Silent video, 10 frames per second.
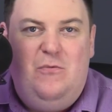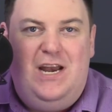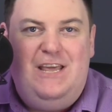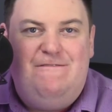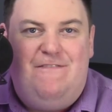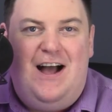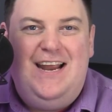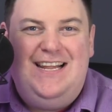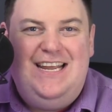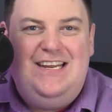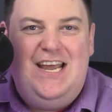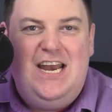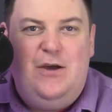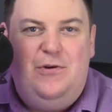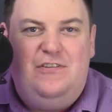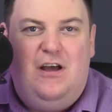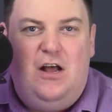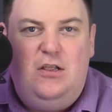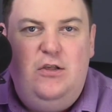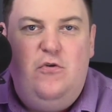When he finally did, it was
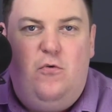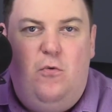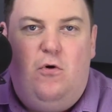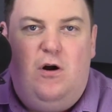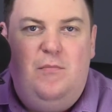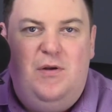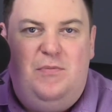a lukewarm